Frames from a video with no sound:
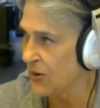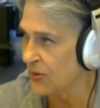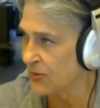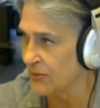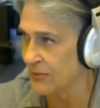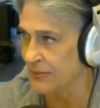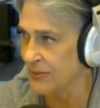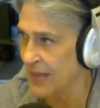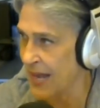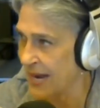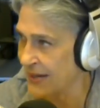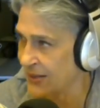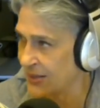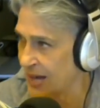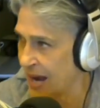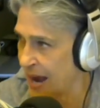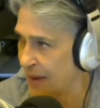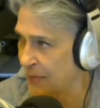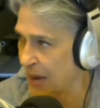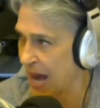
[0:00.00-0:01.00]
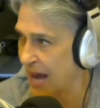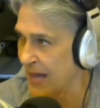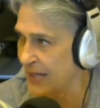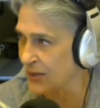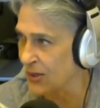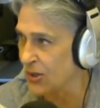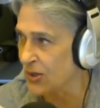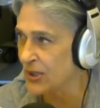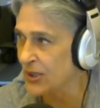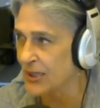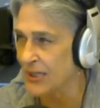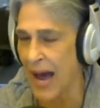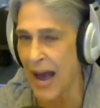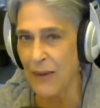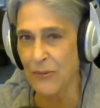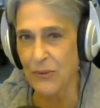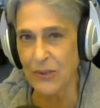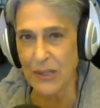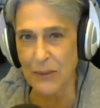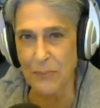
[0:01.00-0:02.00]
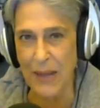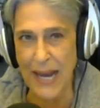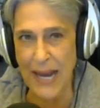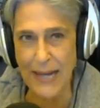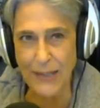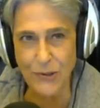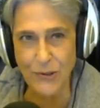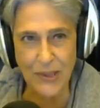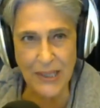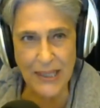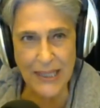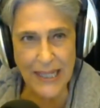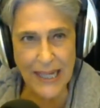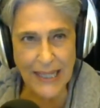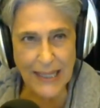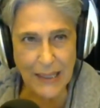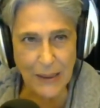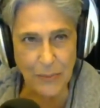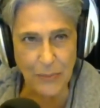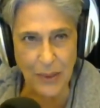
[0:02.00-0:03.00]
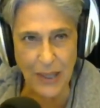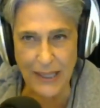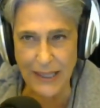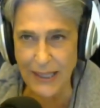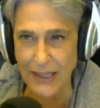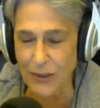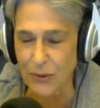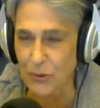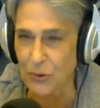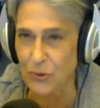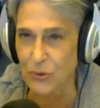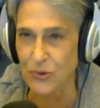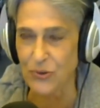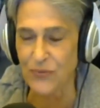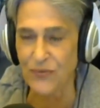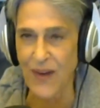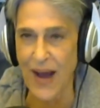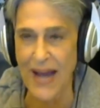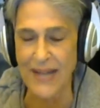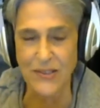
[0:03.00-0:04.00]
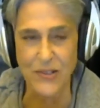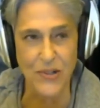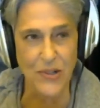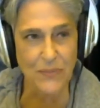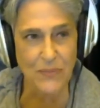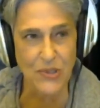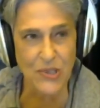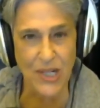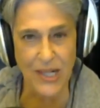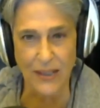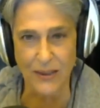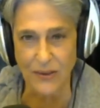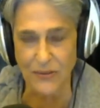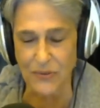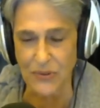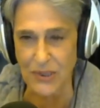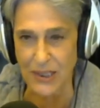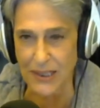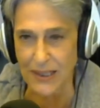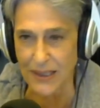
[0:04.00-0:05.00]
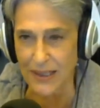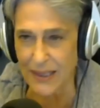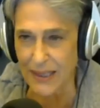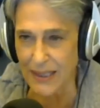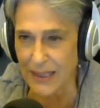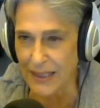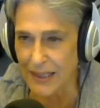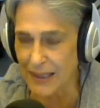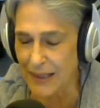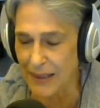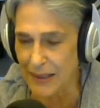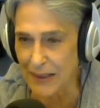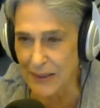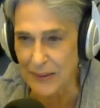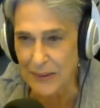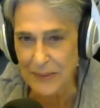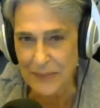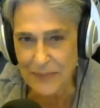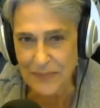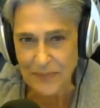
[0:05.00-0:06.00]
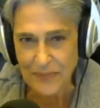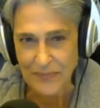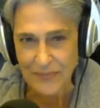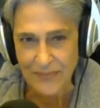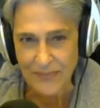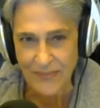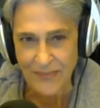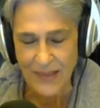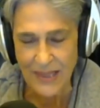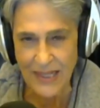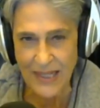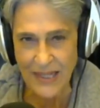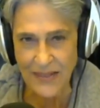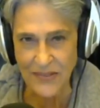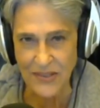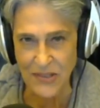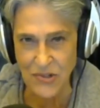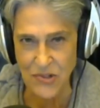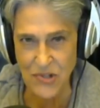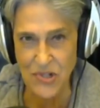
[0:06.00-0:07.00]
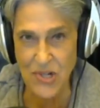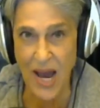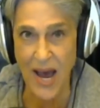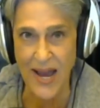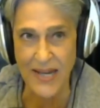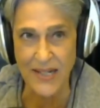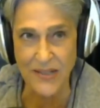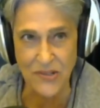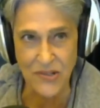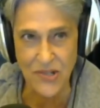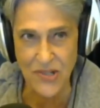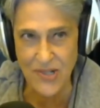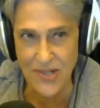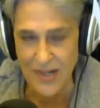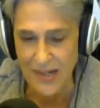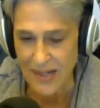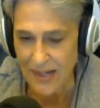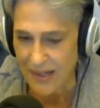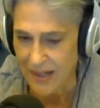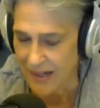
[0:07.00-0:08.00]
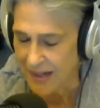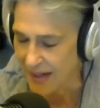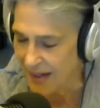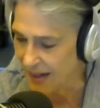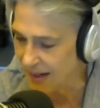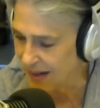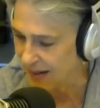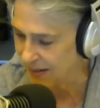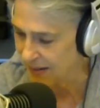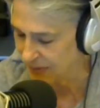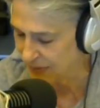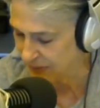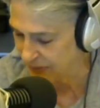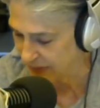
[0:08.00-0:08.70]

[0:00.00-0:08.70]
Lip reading: last time I looked, I would imagine that anybody who finds themselves in the sights of